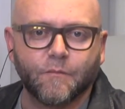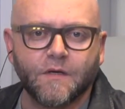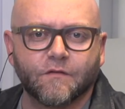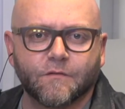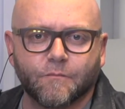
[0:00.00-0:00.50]

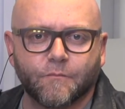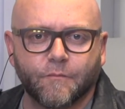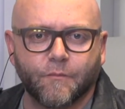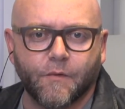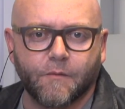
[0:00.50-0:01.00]
please
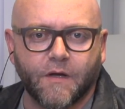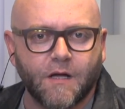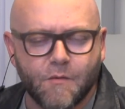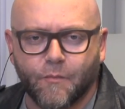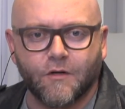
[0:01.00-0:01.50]

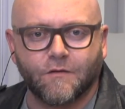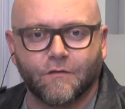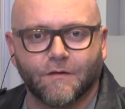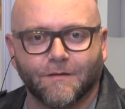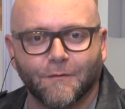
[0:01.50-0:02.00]
become a
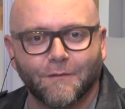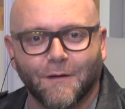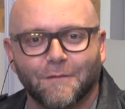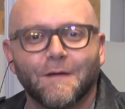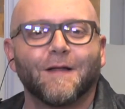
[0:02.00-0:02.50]
politician
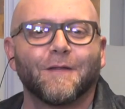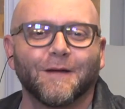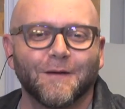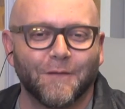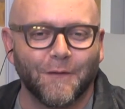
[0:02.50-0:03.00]
yourself.
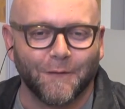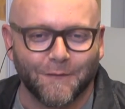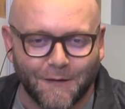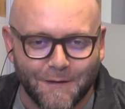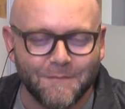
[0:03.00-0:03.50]
Thank you for your
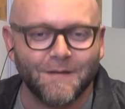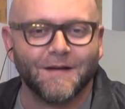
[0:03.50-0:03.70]
time.